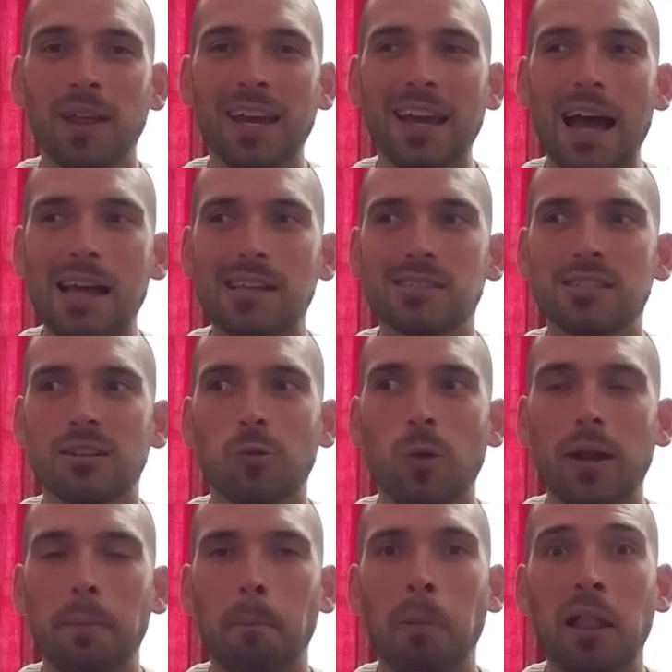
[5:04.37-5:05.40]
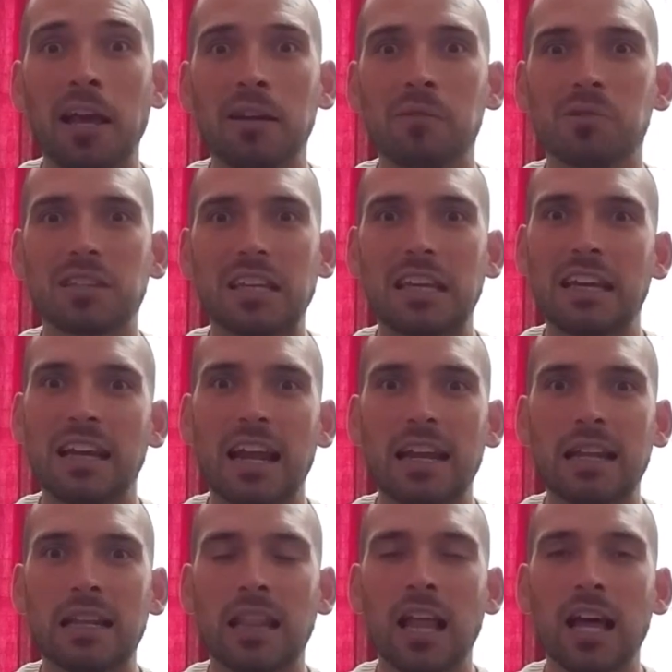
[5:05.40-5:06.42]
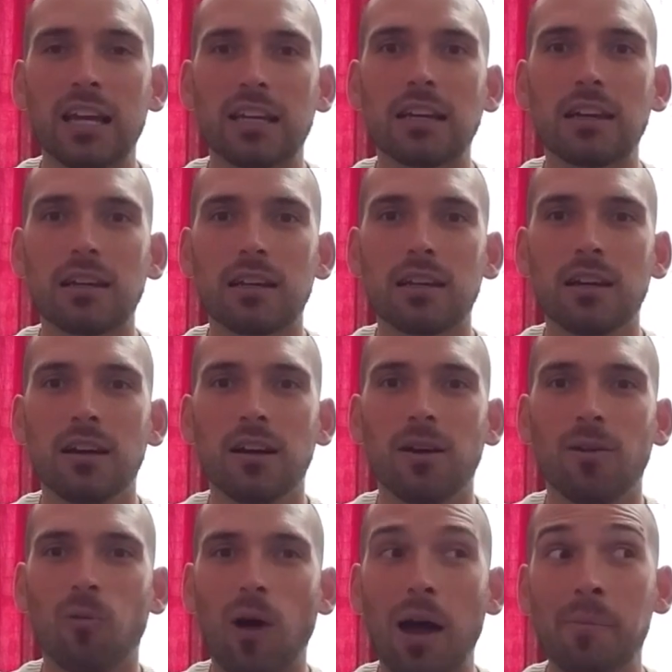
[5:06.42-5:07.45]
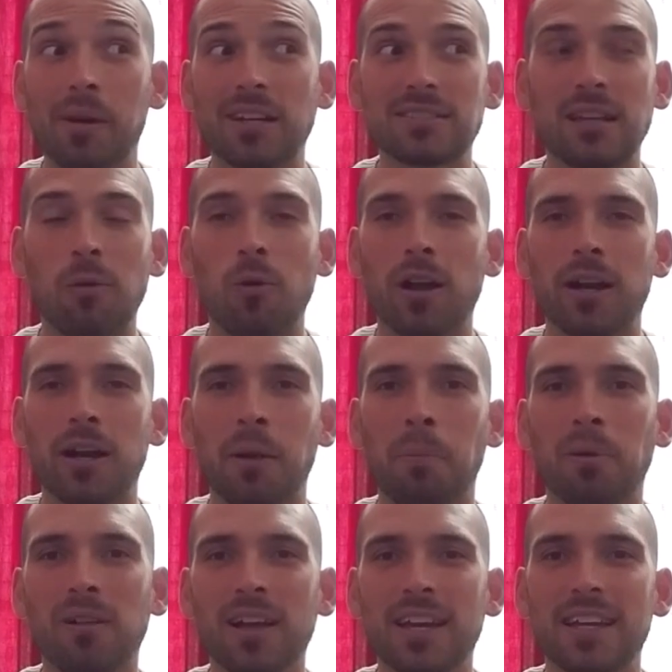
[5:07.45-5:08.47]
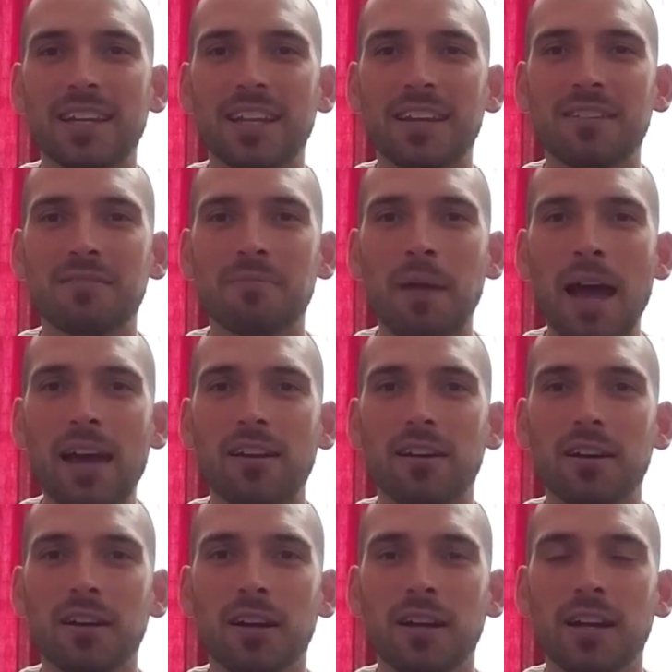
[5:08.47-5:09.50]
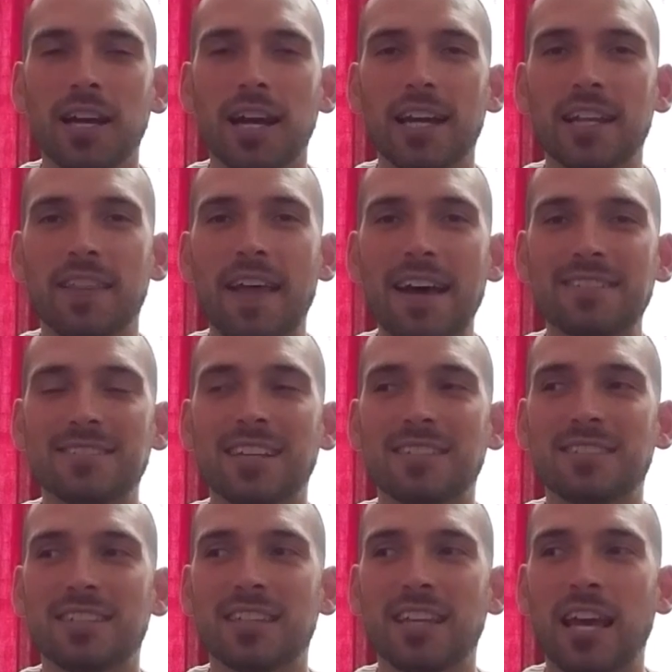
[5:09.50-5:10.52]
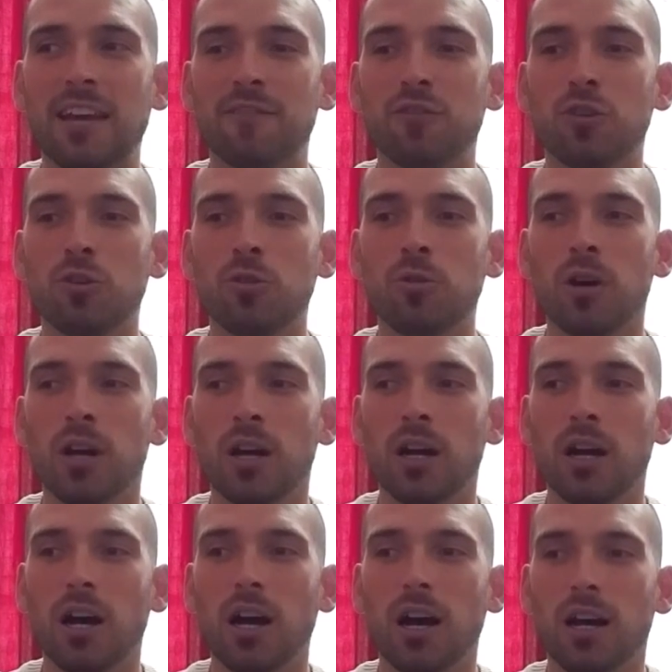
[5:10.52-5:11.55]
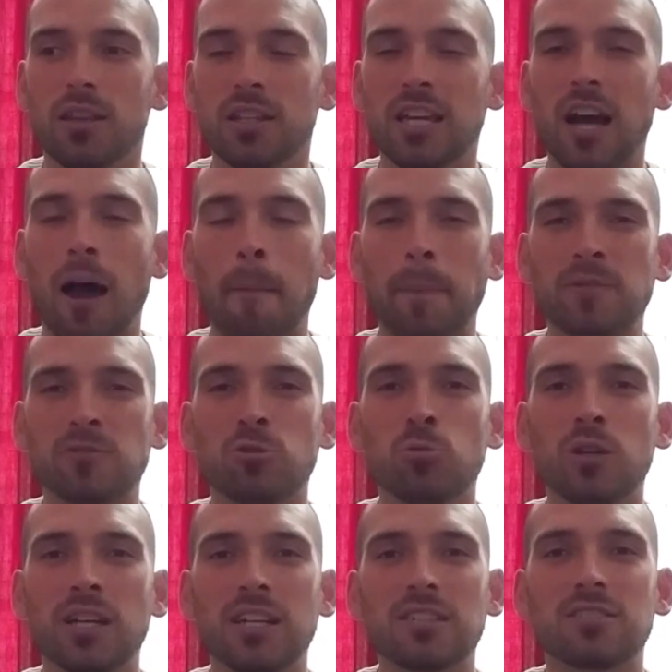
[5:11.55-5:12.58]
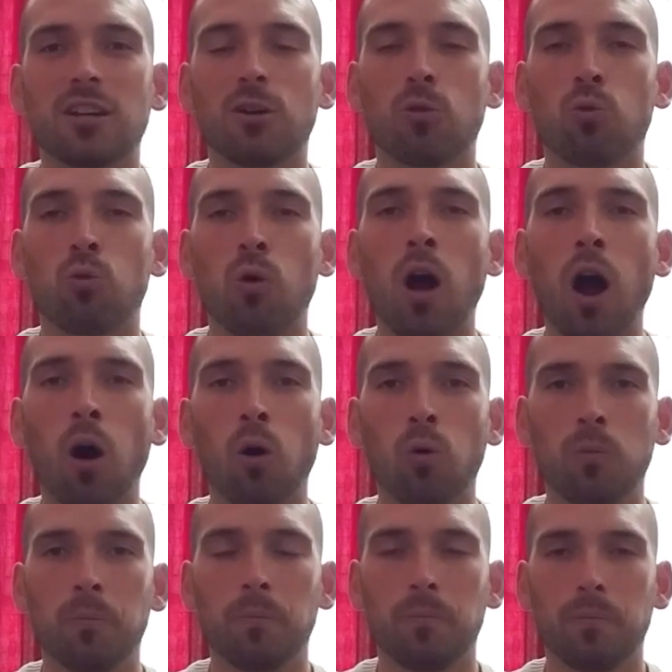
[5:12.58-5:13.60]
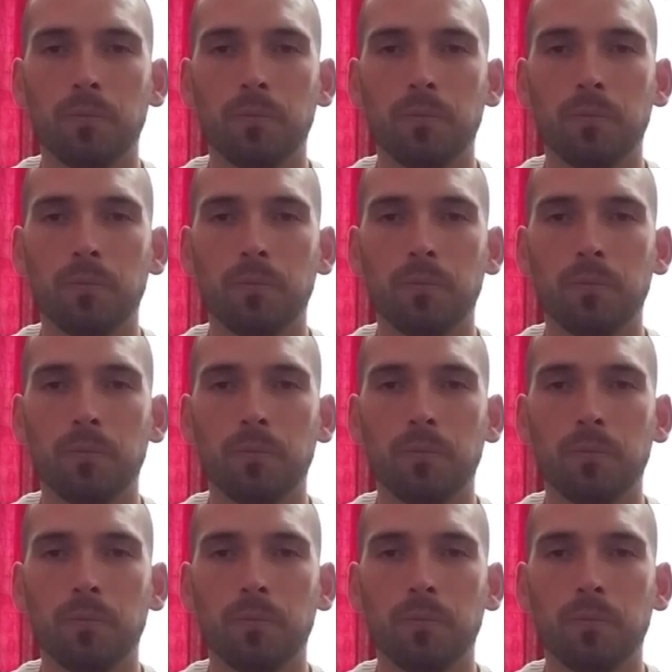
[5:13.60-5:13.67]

play, I still went and played with the kid I didn't like. Why? Because I wanted to play. It didn't matter. And in that sense, it gave you the opportunity to grow